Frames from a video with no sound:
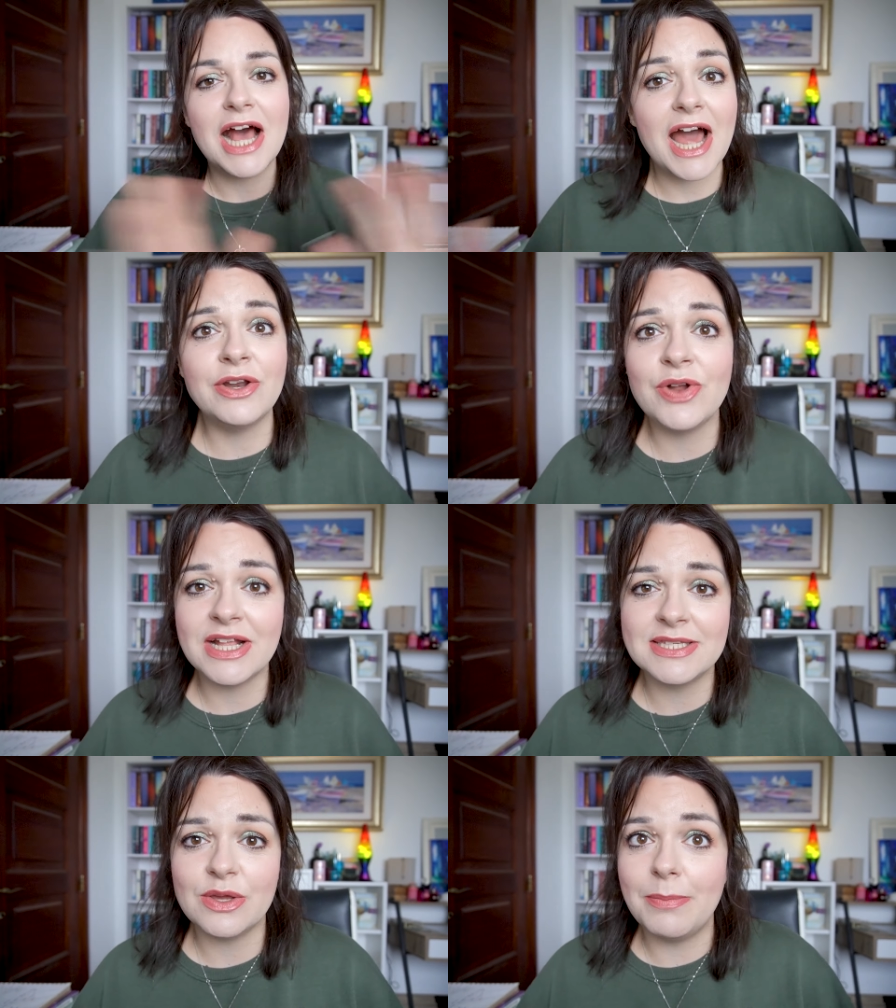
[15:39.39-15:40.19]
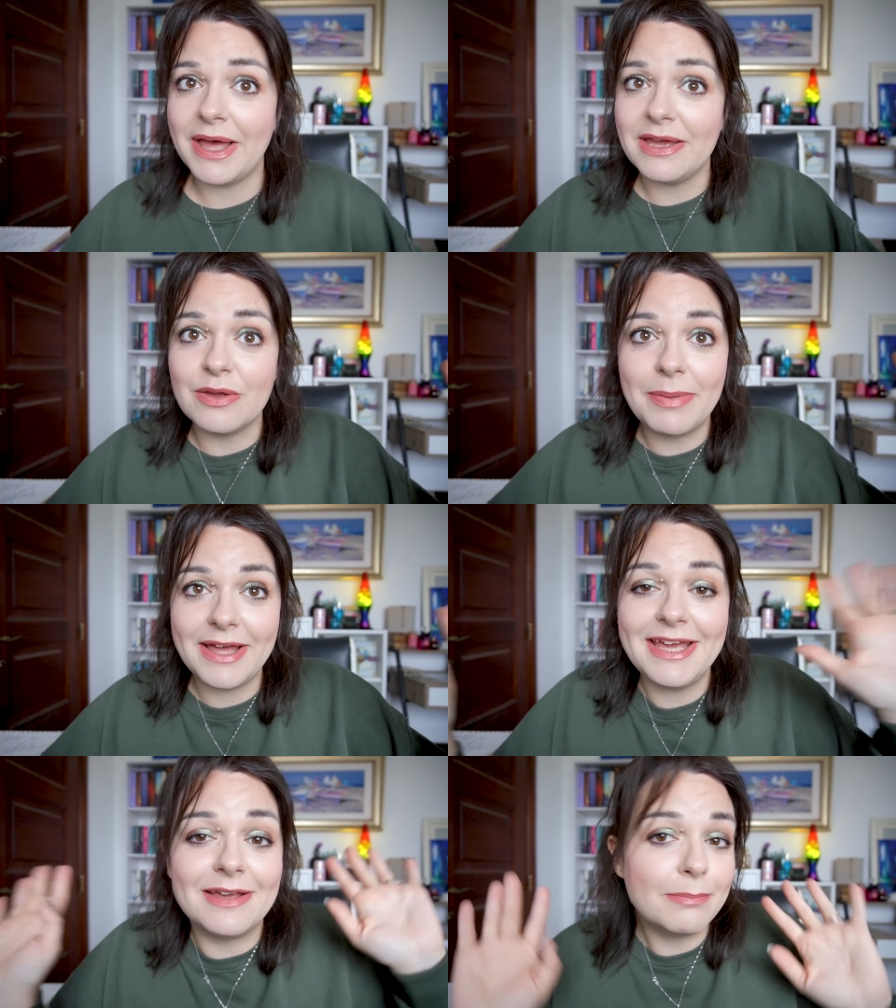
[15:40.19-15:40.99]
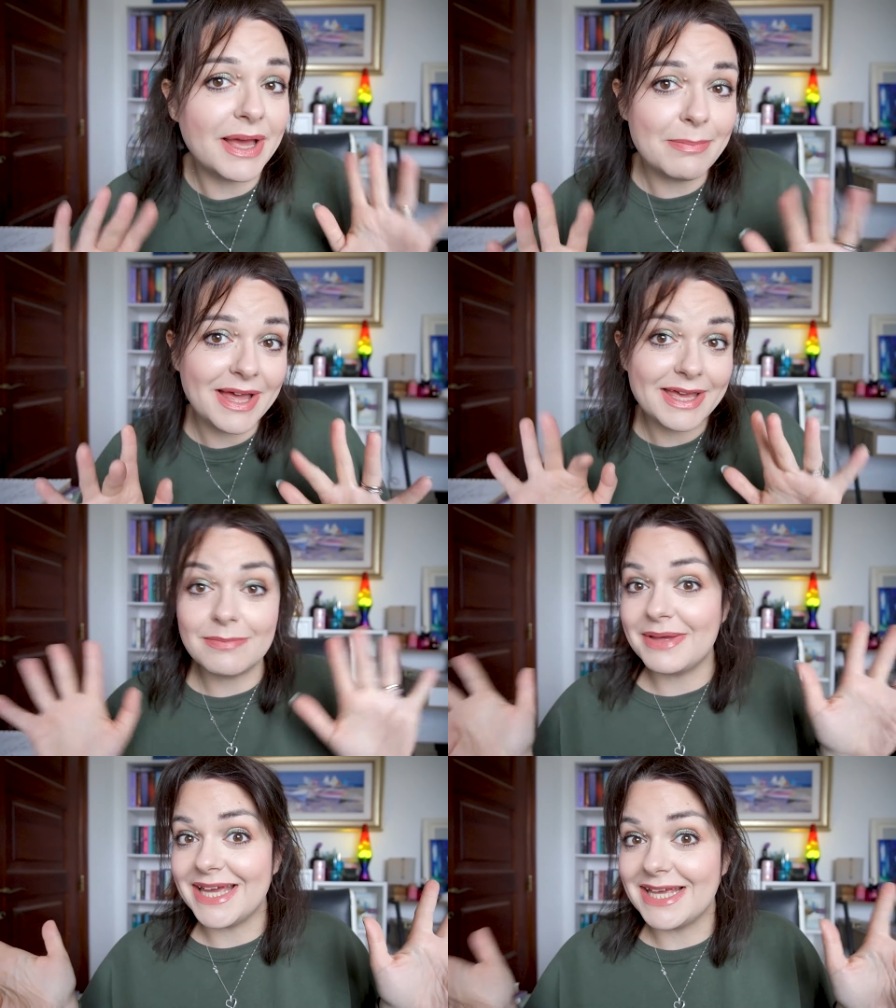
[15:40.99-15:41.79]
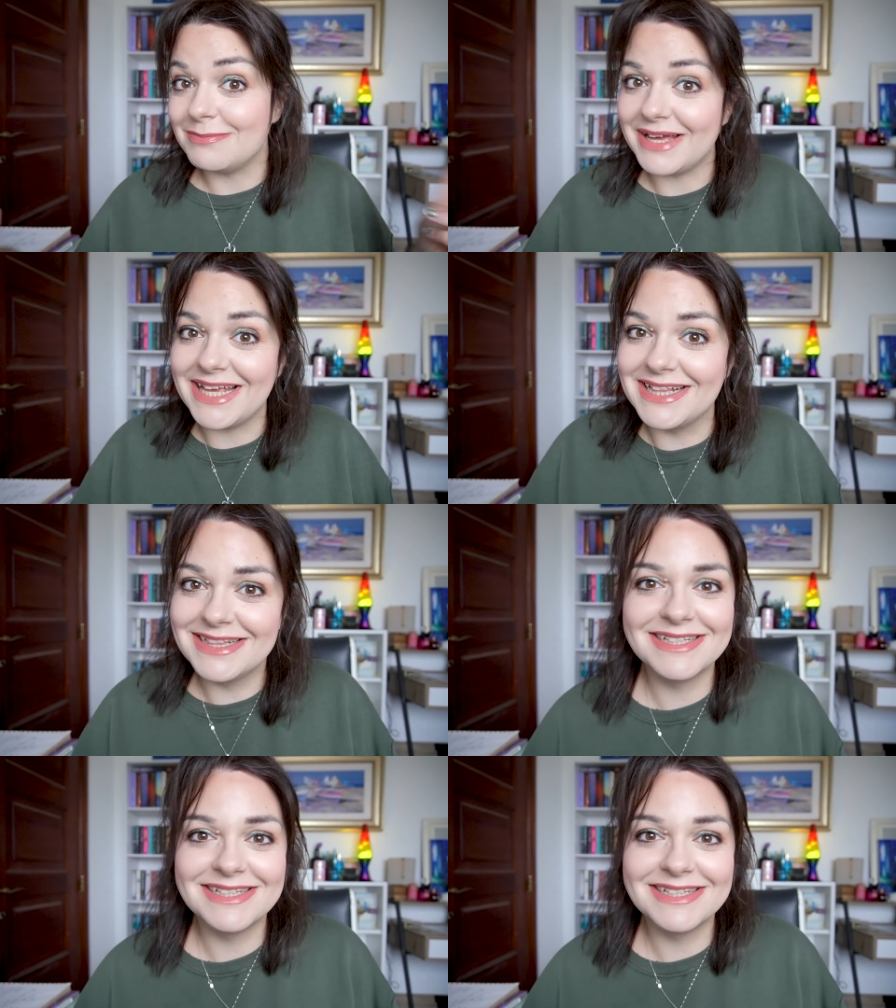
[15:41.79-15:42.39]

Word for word: I don't know how to say goodbye. Goodbye. Bye bye. Bye bye.